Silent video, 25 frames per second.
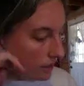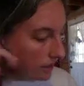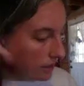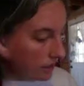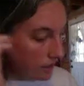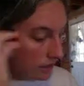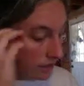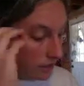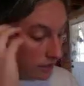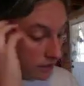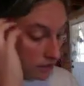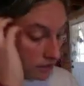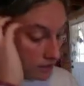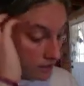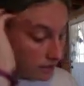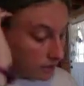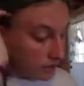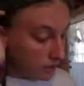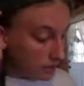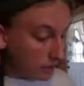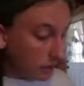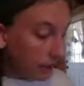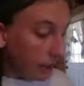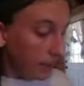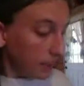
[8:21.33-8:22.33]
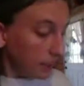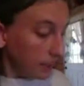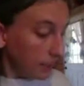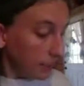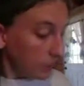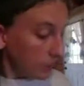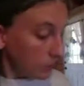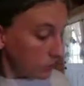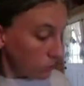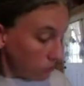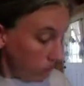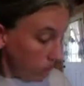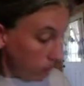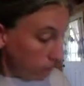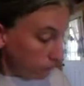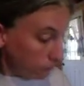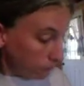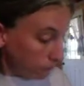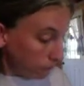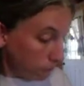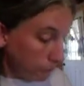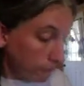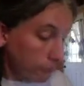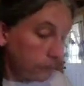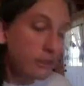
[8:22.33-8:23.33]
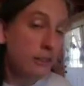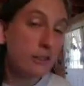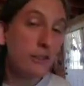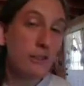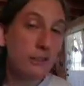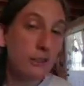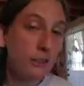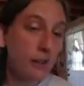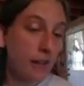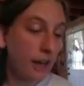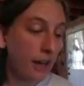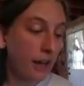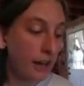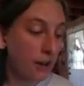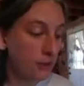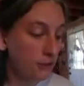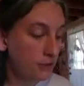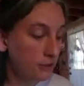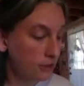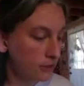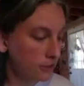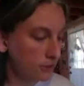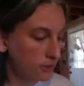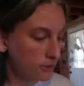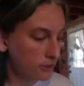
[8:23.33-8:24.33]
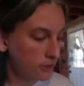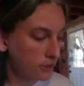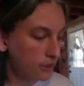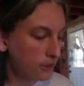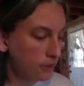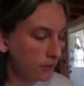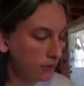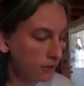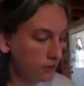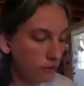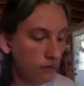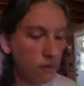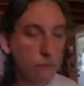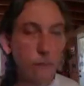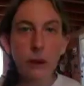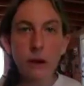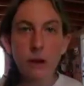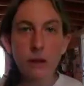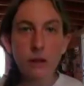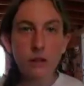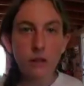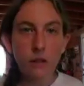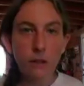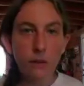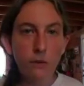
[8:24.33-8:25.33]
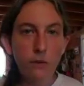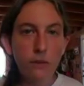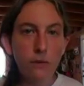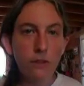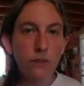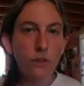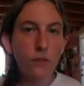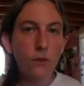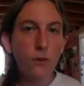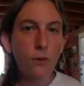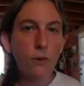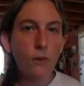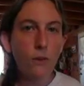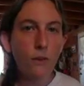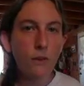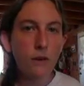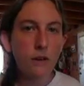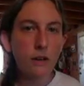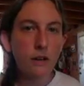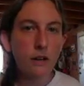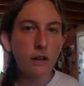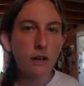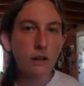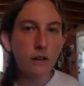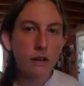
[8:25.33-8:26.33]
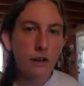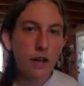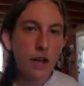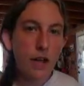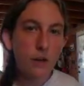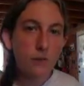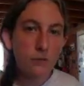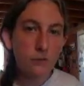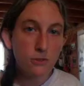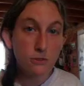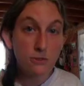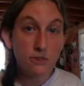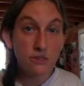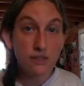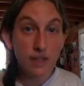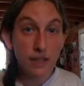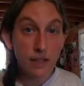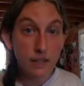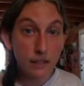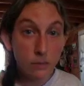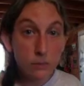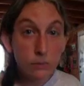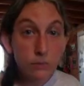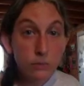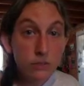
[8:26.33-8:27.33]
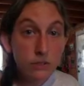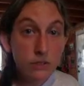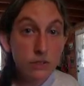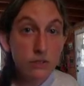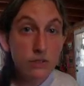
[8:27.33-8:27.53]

It is a lot less wasteful to learn how to repair clothing or household items